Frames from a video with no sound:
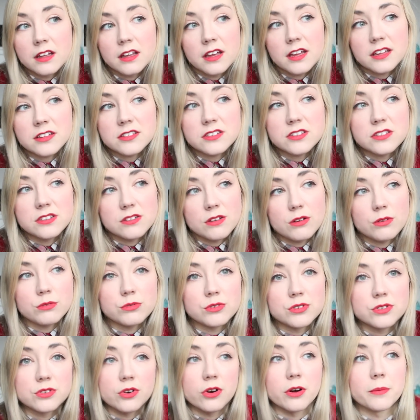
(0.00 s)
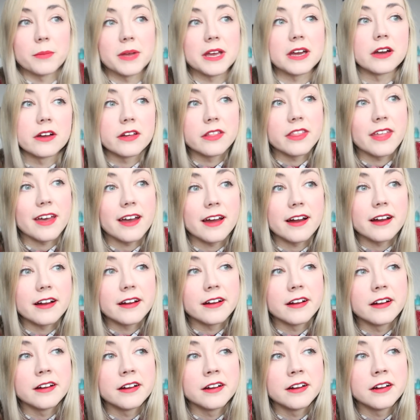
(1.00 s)
it's snowstorming out
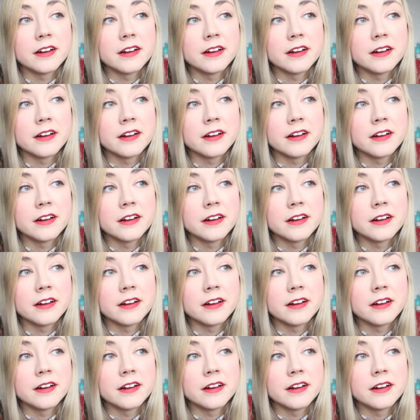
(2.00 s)
there.